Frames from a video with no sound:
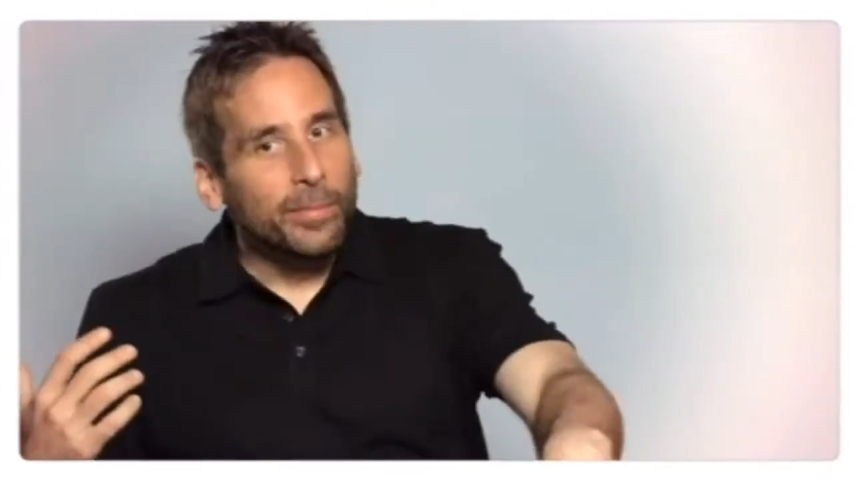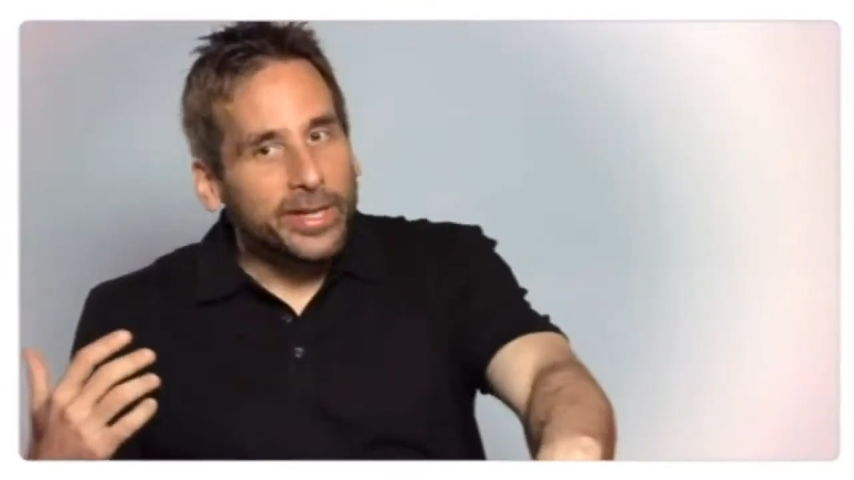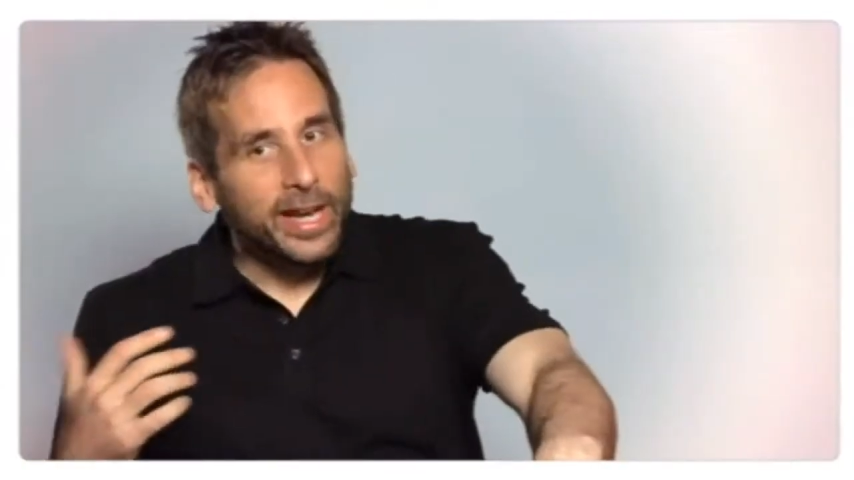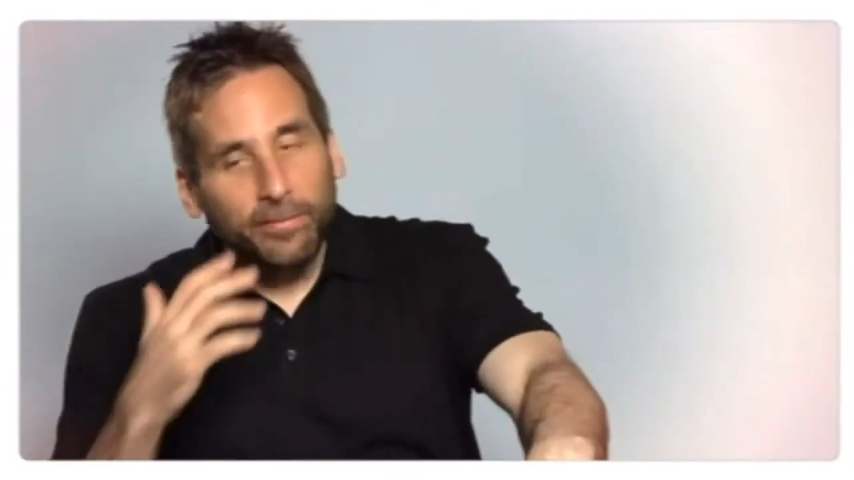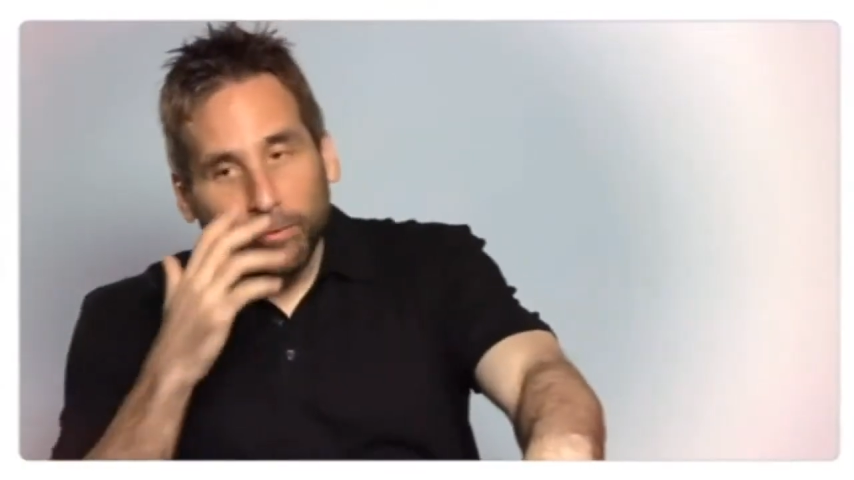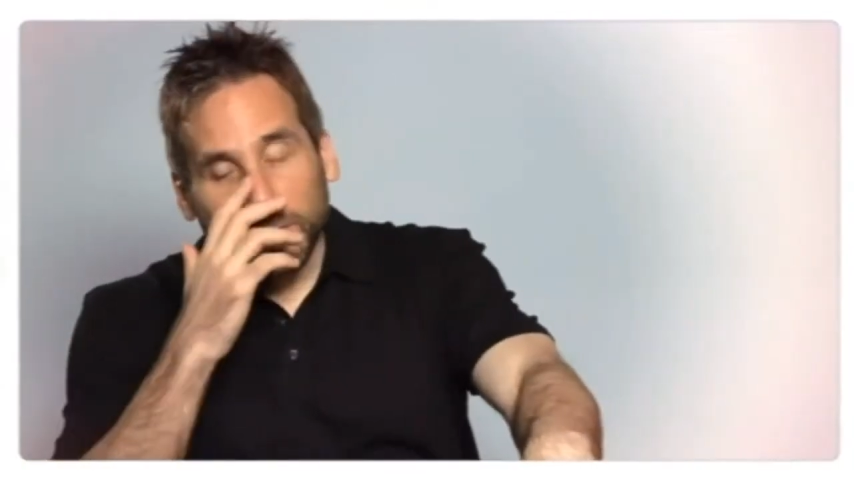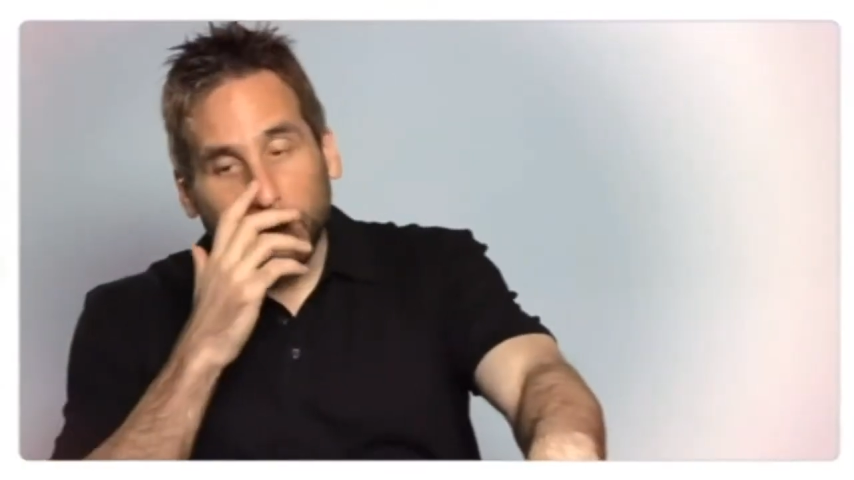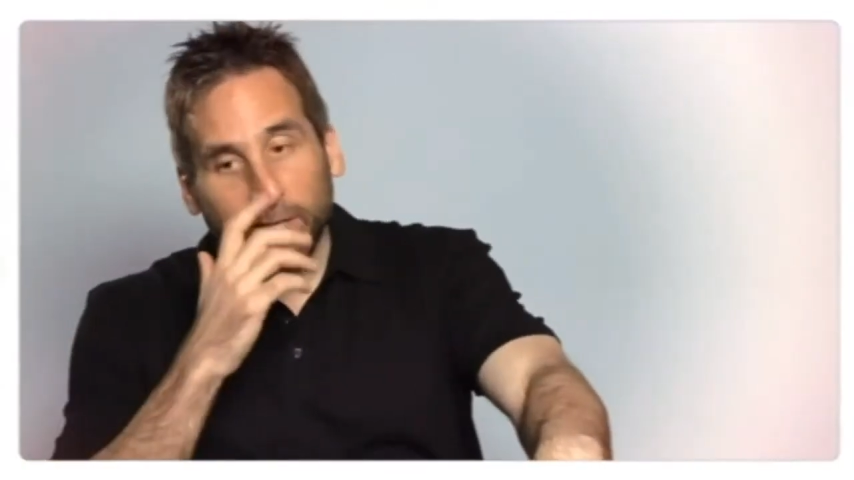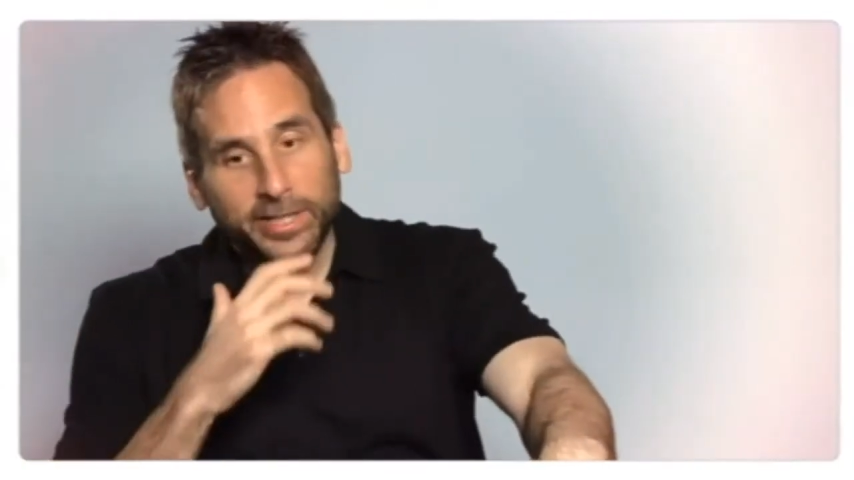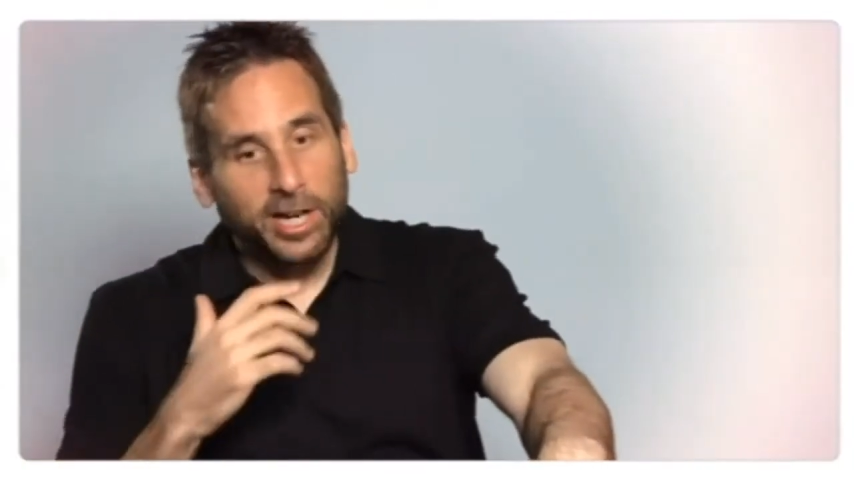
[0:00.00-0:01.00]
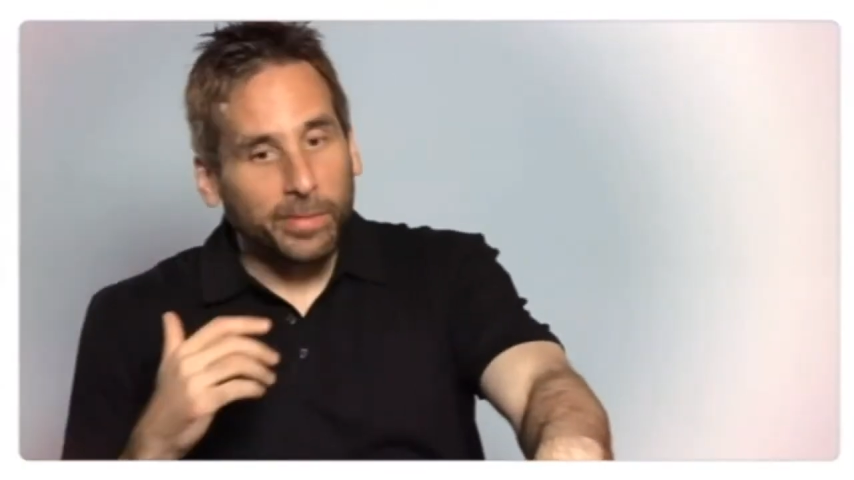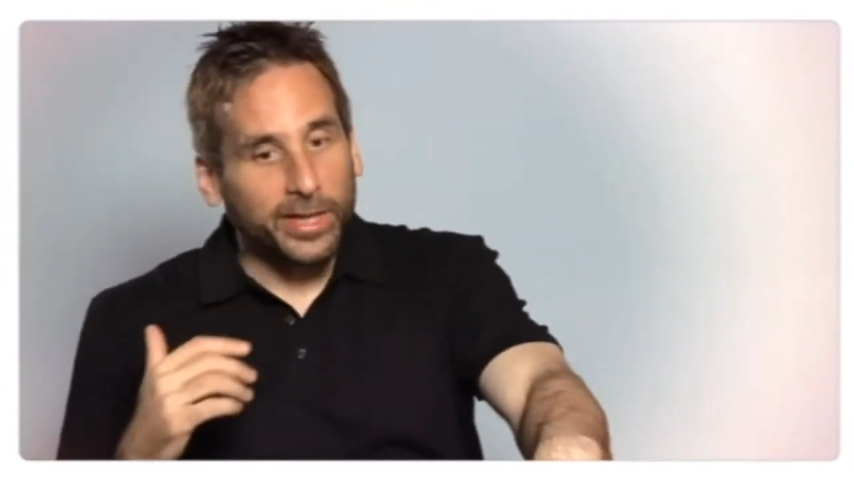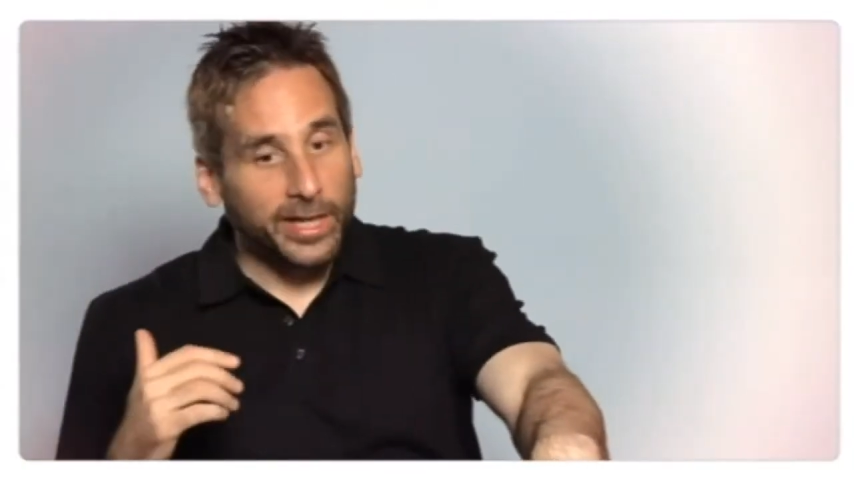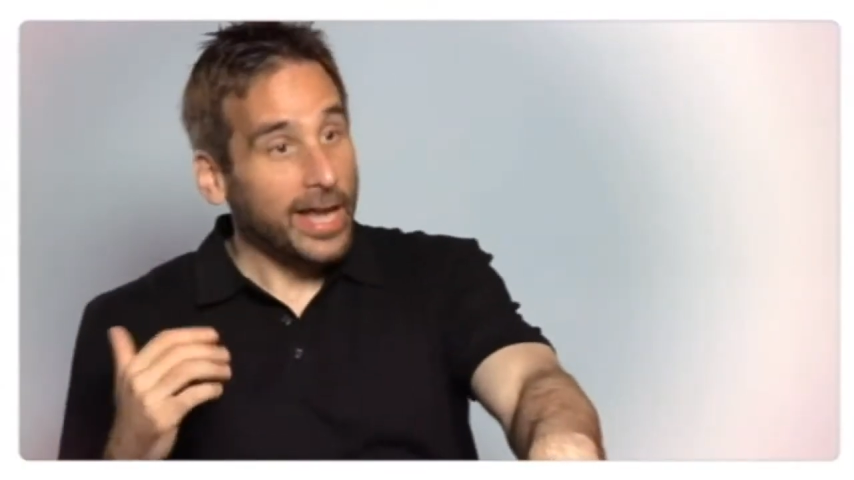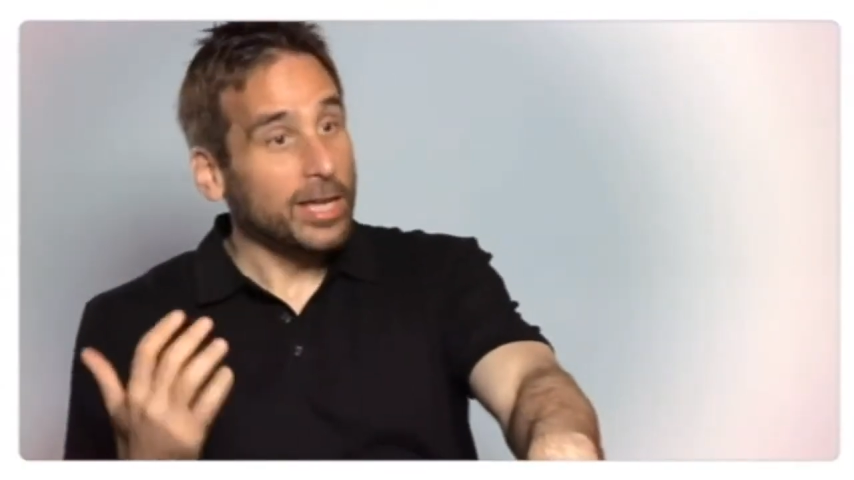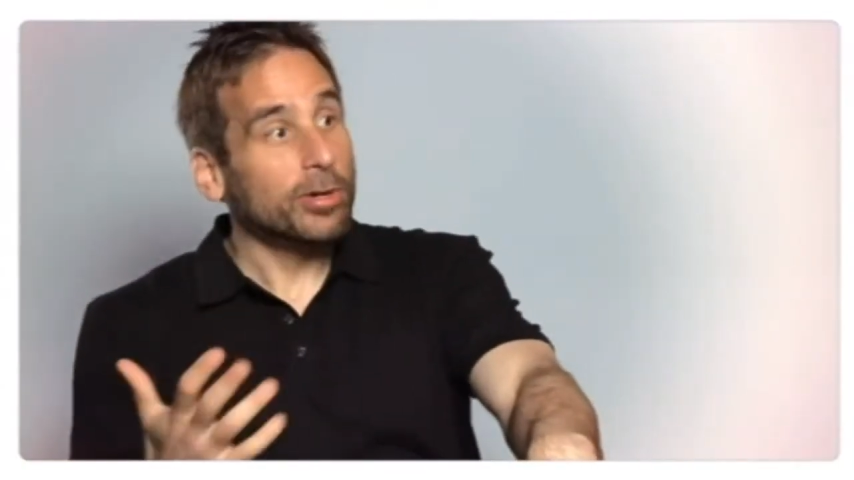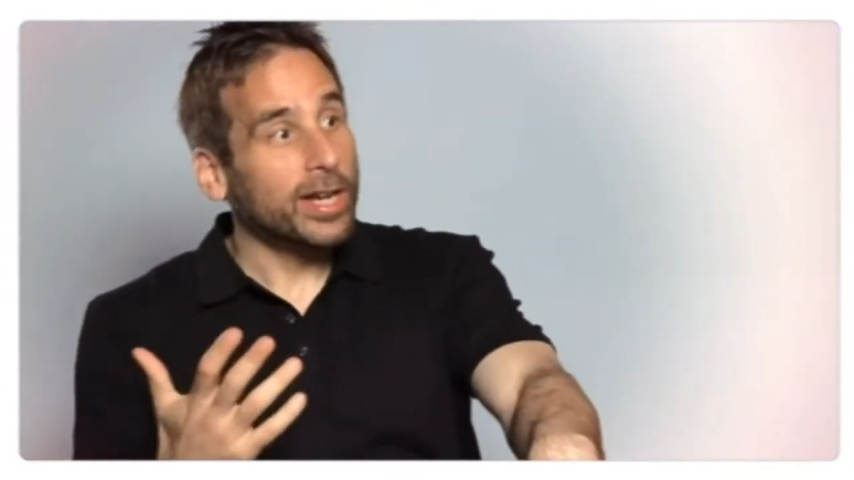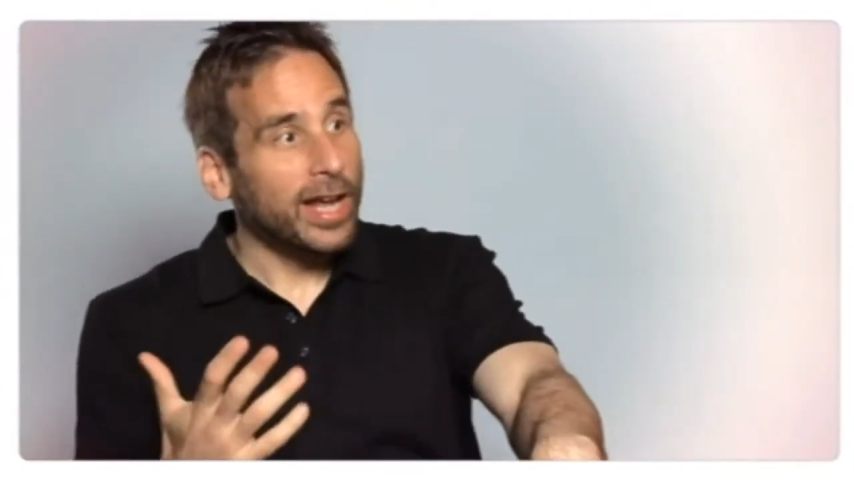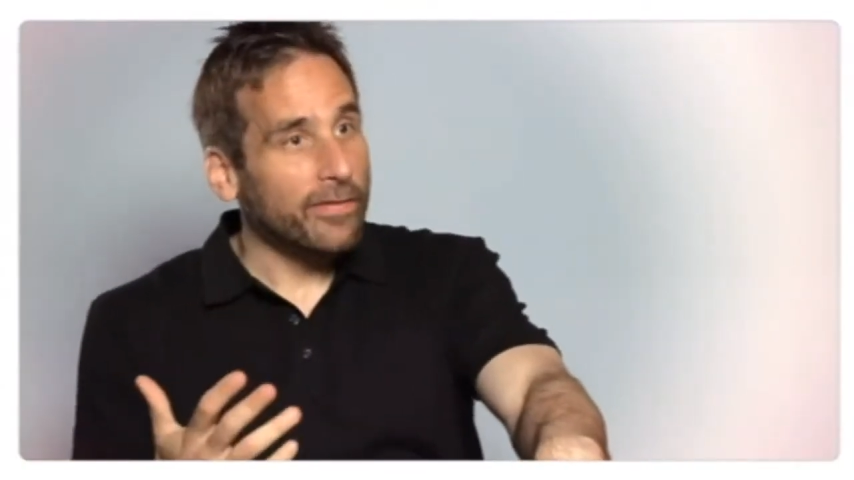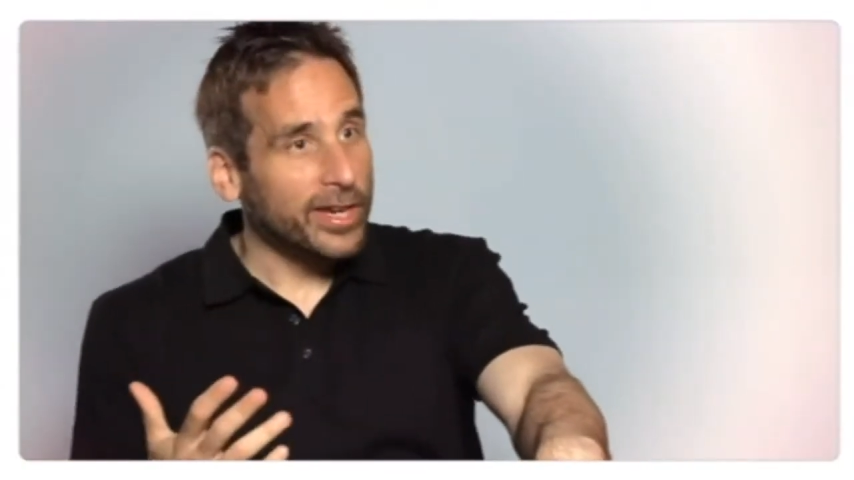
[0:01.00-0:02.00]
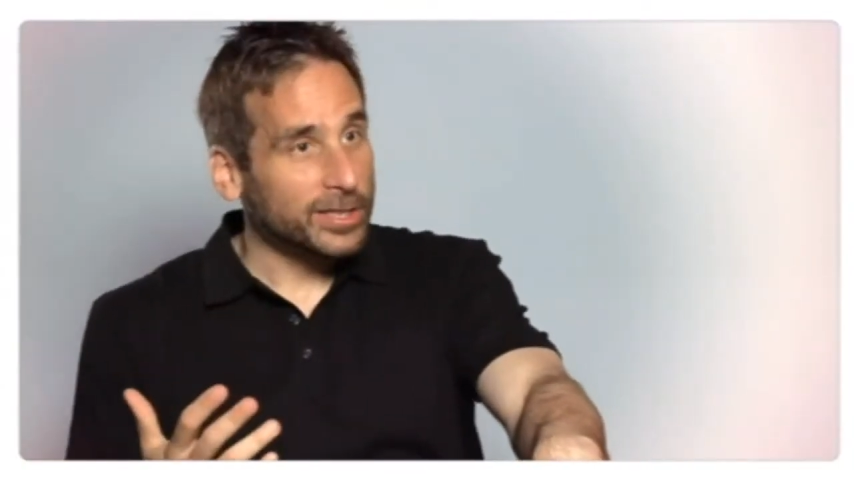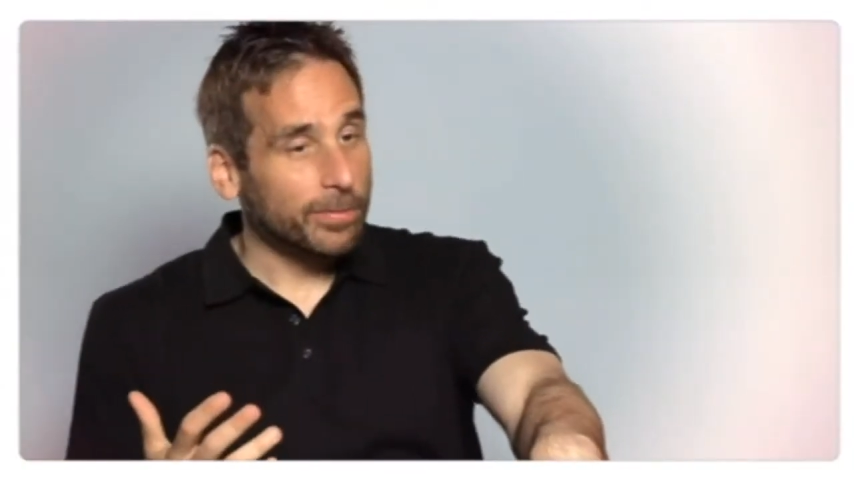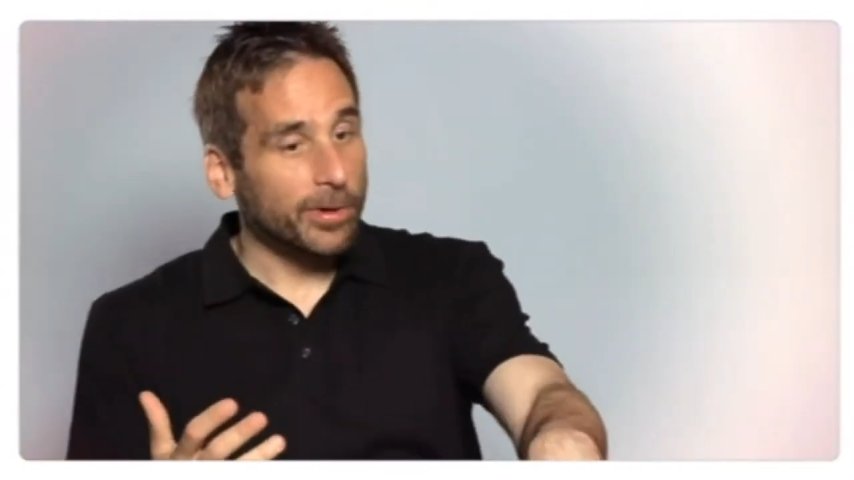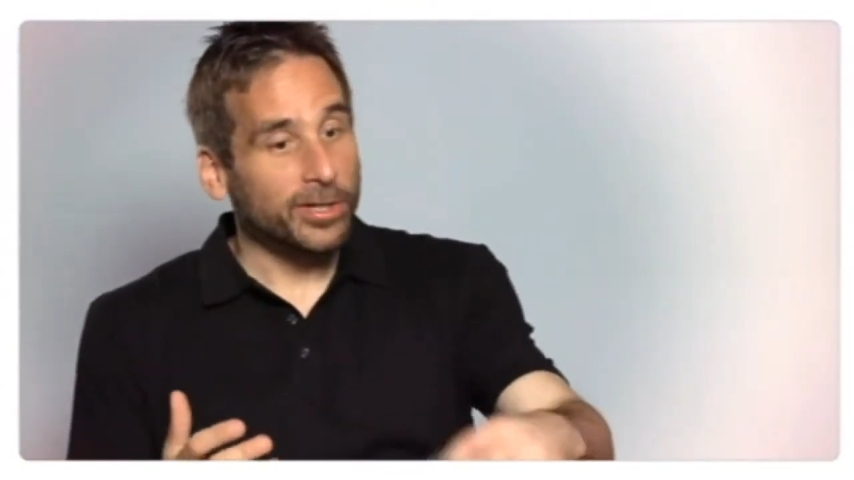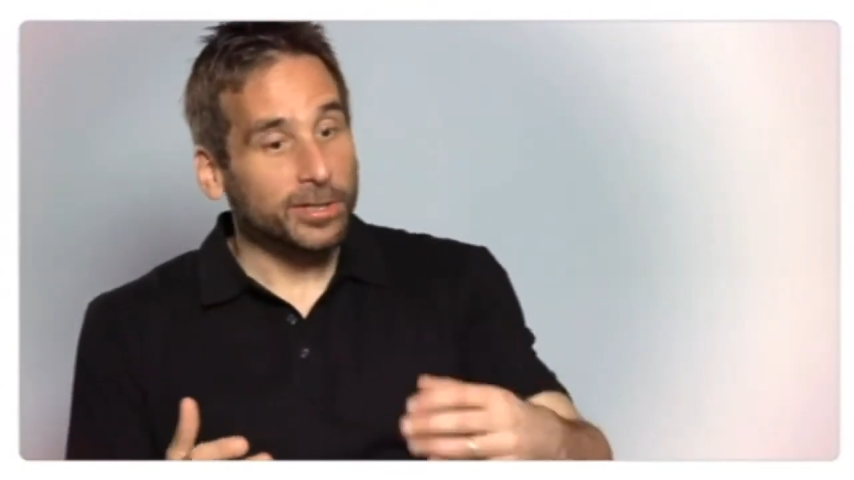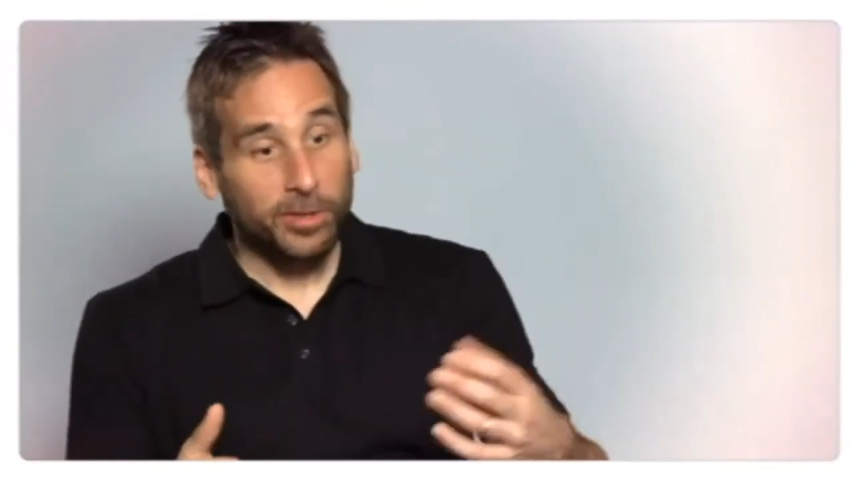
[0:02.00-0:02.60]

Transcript: But now for somebody to tell me like, hey, you could have that experience,